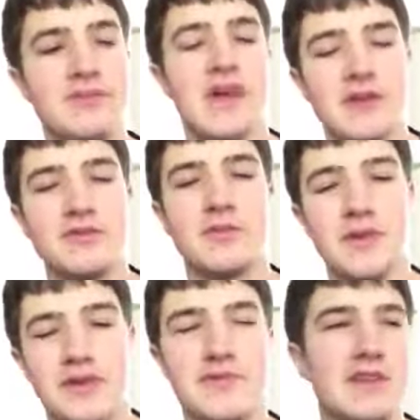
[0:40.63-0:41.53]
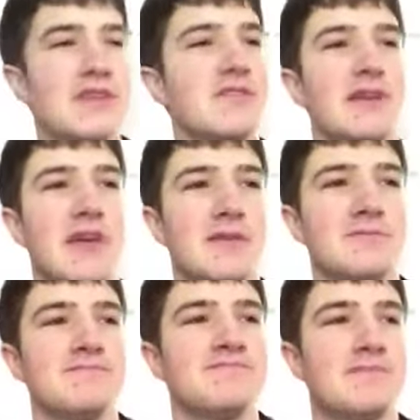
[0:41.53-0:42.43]
yeah, I was playing a video
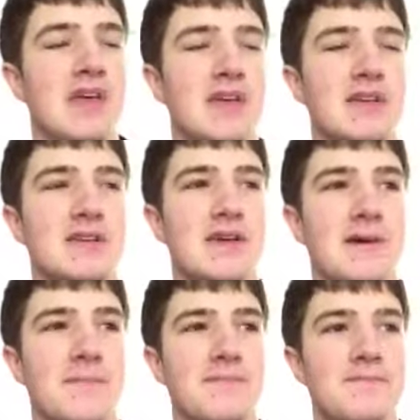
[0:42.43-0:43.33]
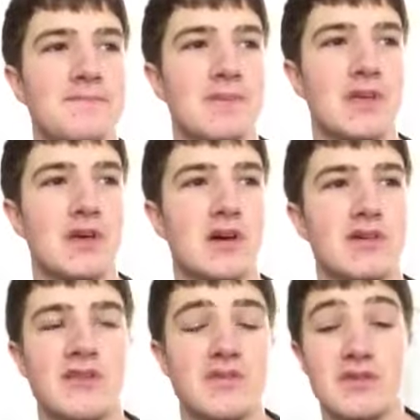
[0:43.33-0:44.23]
game, and um, I'll
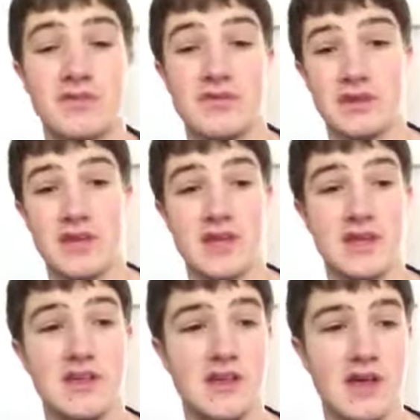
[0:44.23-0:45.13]
never forget it.